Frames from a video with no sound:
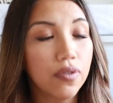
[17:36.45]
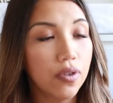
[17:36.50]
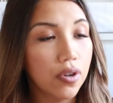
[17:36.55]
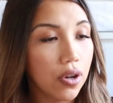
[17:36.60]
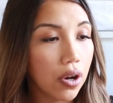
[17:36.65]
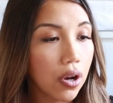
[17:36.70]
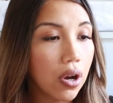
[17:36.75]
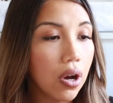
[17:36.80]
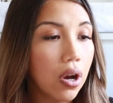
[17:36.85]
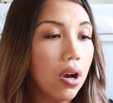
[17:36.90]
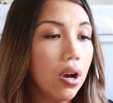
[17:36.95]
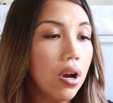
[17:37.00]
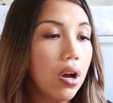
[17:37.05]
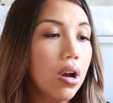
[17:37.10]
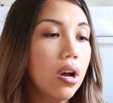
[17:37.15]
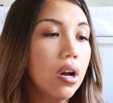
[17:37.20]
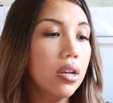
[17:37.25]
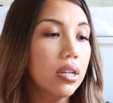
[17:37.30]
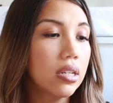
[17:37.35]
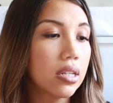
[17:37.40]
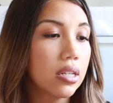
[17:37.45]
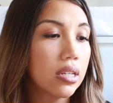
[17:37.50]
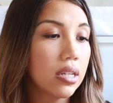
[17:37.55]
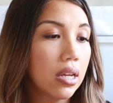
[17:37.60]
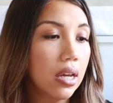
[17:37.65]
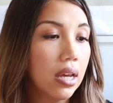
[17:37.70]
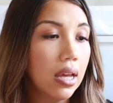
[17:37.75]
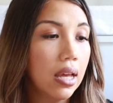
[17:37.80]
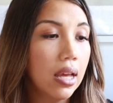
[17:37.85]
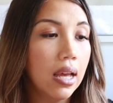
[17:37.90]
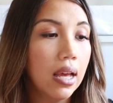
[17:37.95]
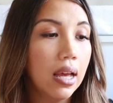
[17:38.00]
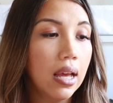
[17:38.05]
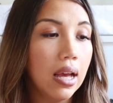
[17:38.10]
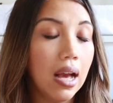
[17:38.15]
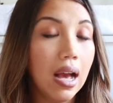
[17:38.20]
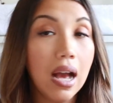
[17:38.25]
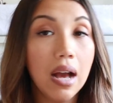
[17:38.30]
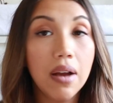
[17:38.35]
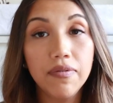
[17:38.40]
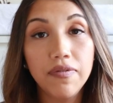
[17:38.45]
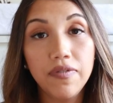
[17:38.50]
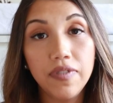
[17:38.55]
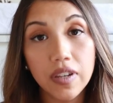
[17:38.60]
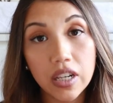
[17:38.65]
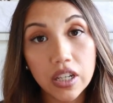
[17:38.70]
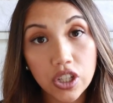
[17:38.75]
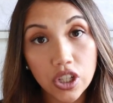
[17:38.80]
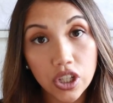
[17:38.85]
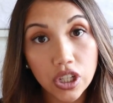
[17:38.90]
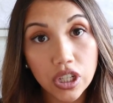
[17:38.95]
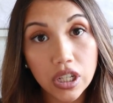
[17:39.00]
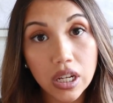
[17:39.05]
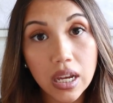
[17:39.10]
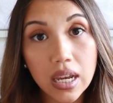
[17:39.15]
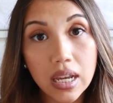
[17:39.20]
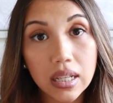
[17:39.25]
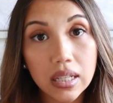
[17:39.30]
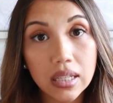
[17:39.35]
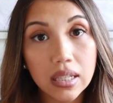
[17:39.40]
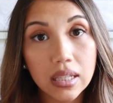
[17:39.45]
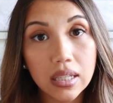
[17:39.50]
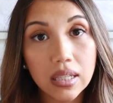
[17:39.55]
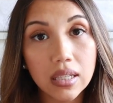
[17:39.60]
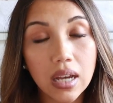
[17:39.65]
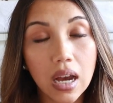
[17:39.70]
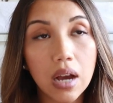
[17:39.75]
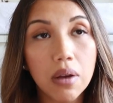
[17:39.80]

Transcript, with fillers: for your cot, um fitted sheets.